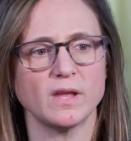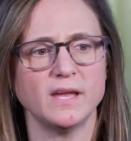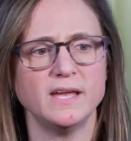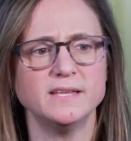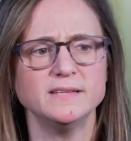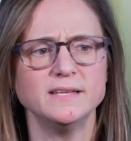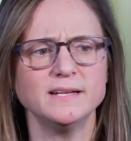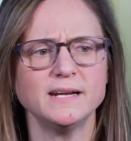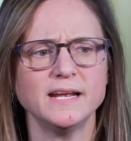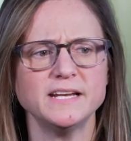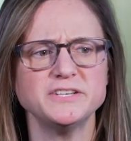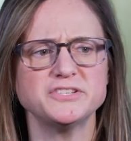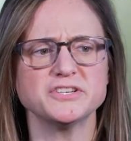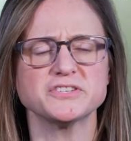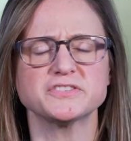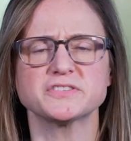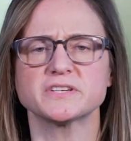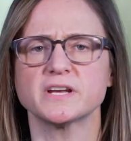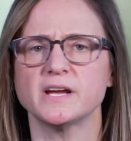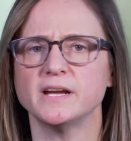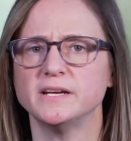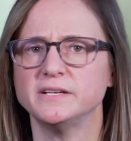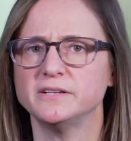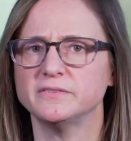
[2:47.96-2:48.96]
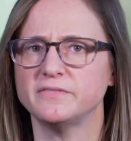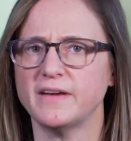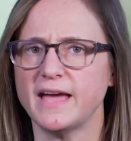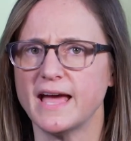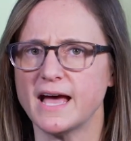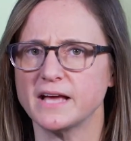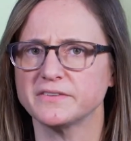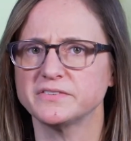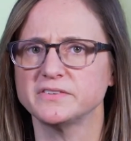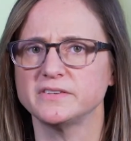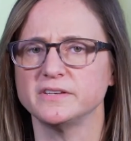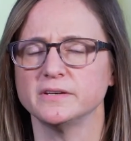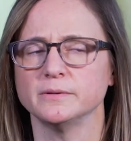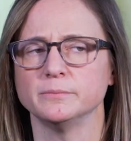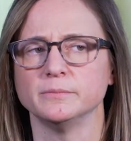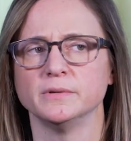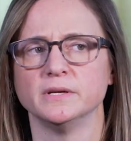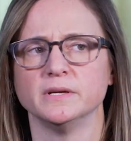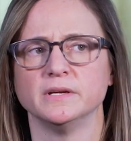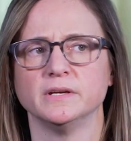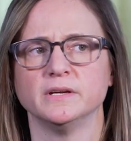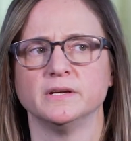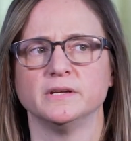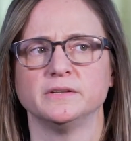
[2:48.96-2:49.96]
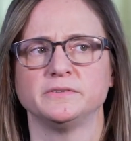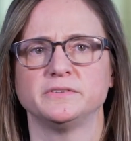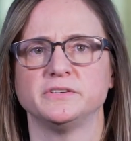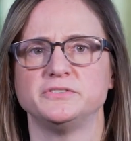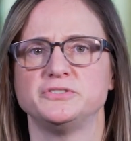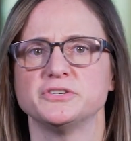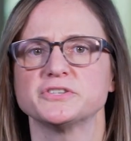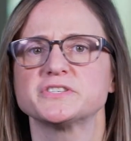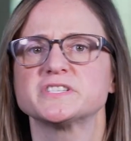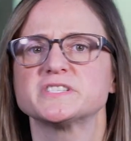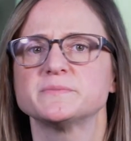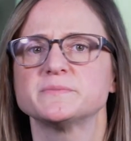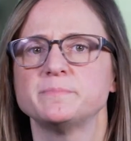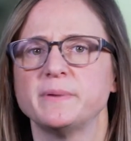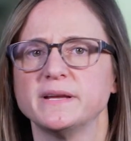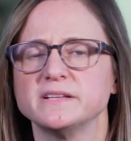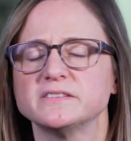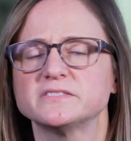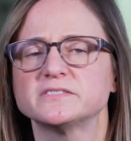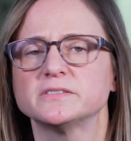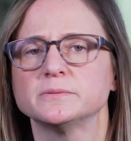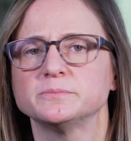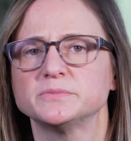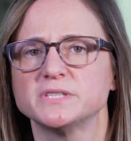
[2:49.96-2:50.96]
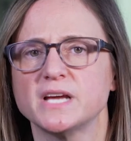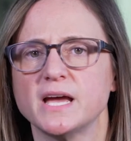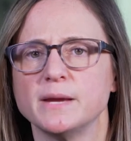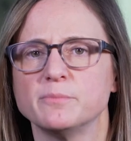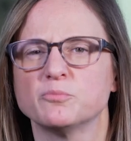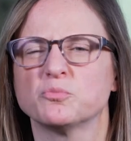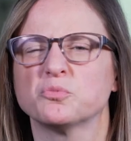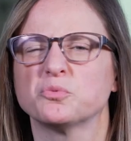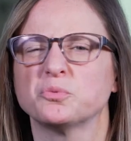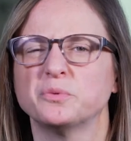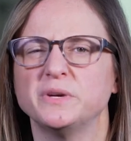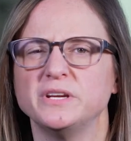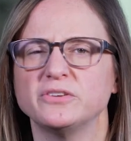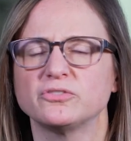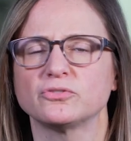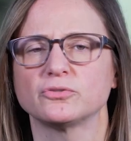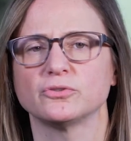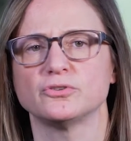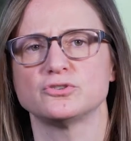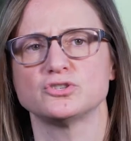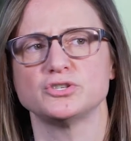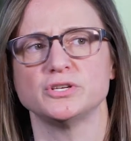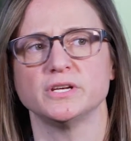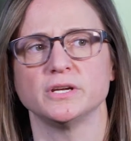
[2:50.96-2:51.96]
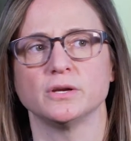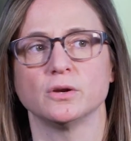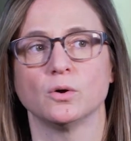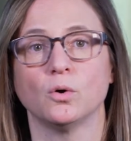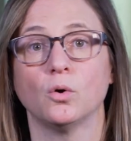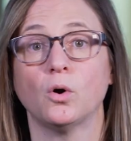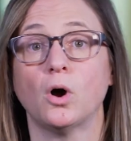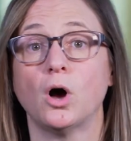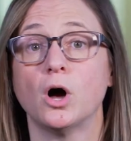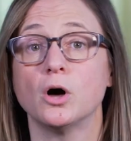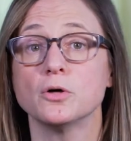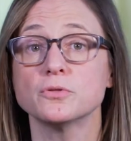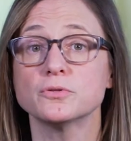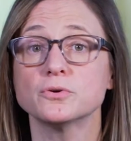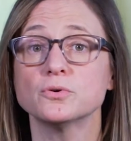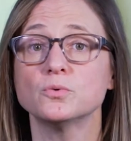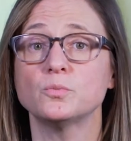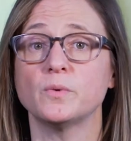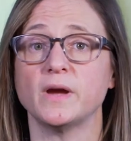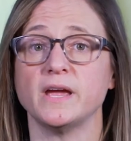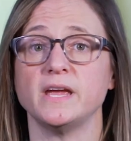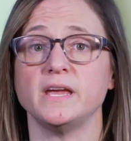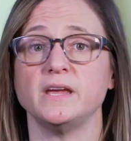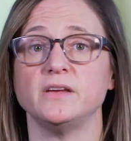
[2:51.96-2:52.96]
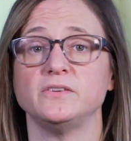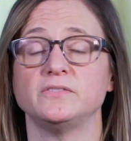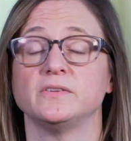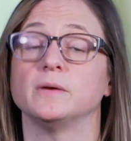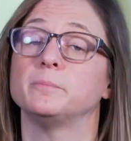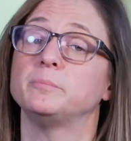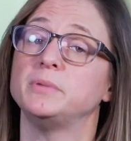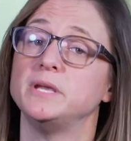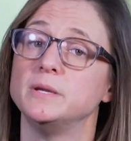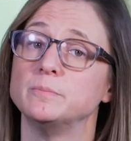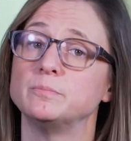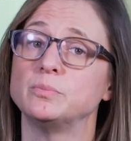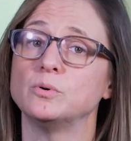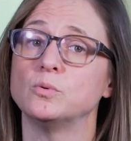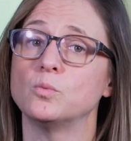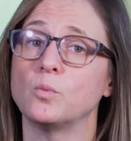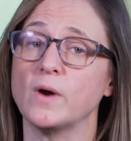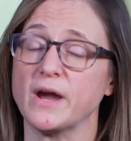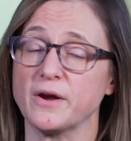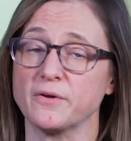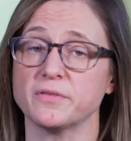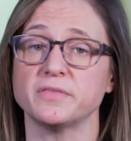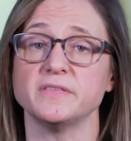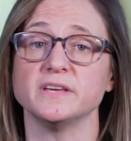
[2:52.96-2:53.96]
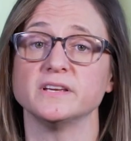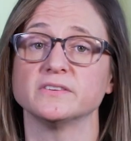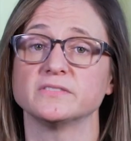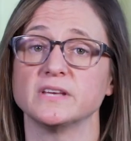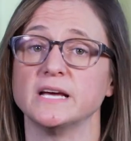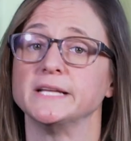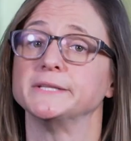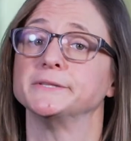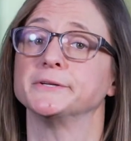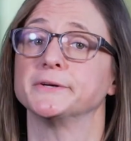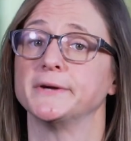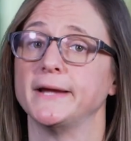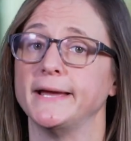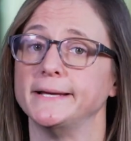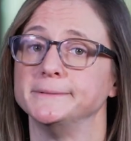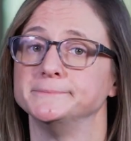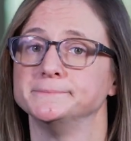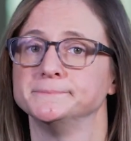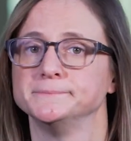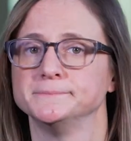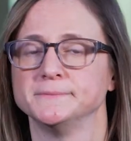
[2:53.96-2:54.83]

And then I just kind of asked him to just spend some time researching other ways that people wear things on their head.